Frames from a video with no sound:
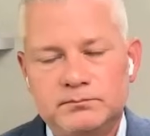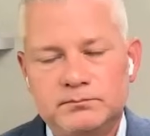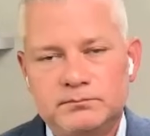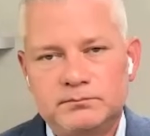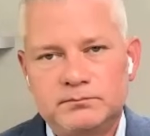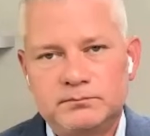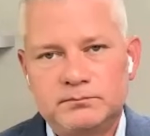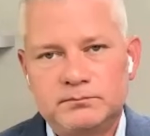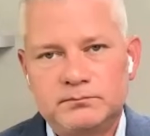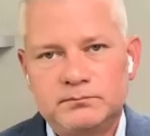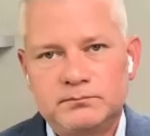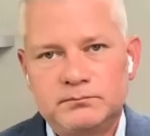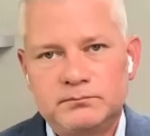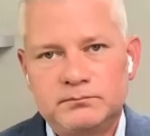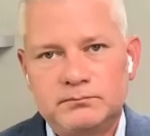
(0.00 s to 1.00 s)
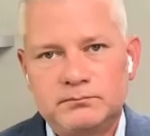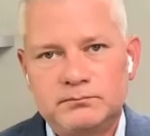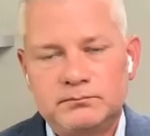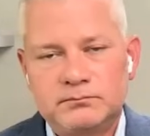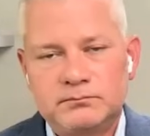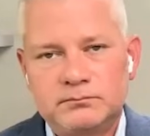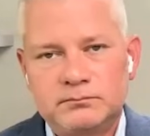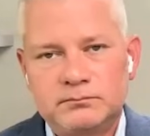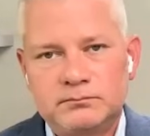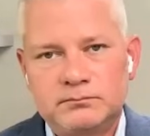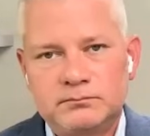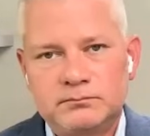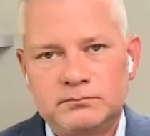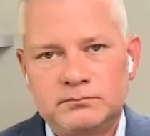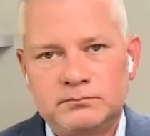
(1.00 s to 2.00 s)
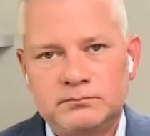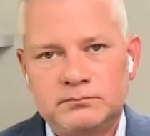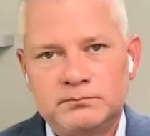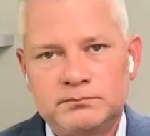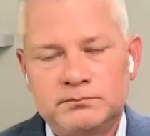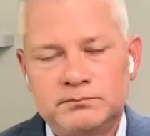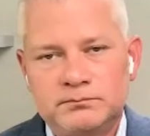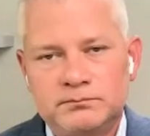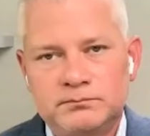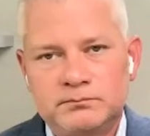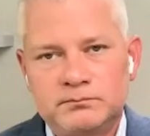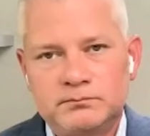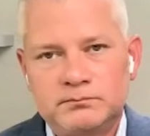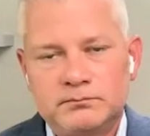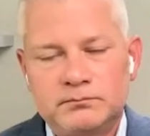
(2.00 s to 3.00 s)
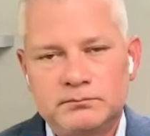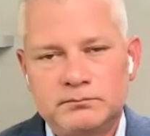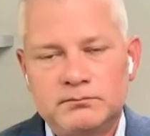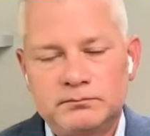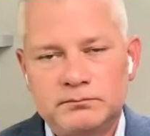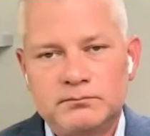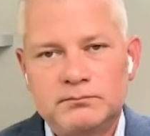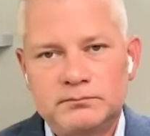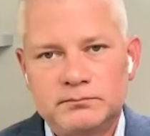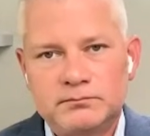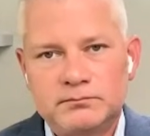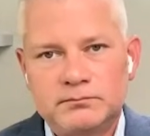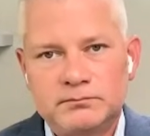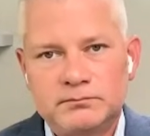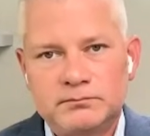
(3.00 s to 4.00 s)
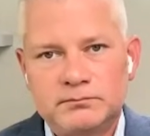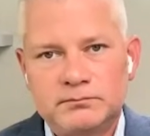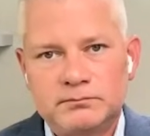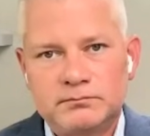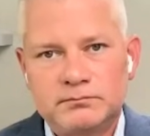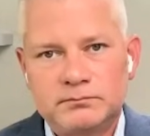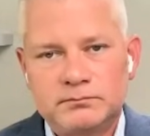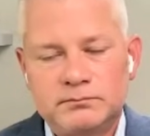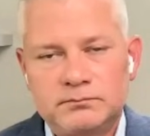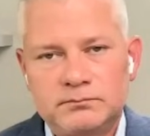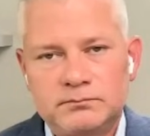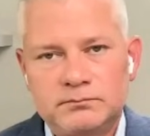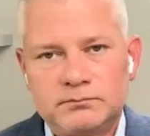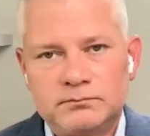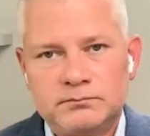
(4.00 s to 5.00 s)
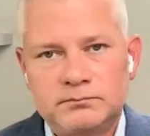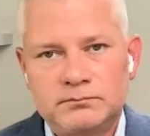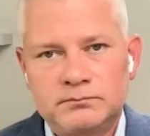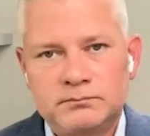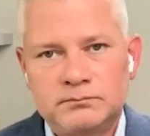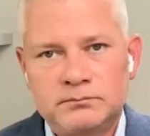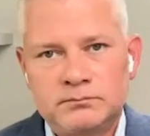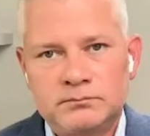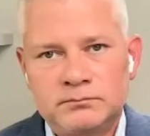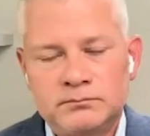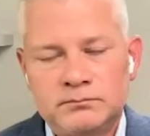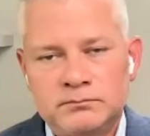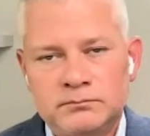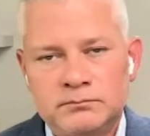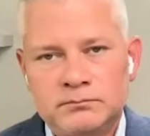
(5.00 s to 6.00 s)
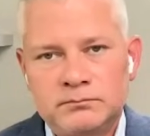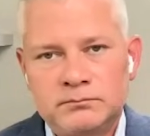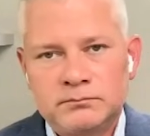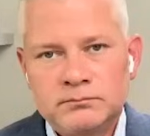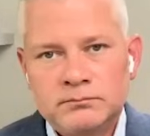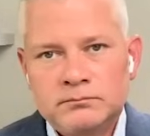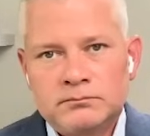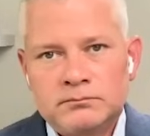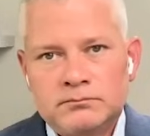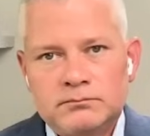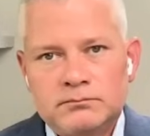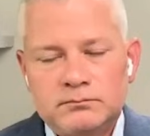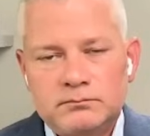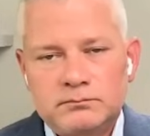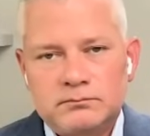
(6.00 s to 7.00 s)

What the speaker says: The person shown says nothing.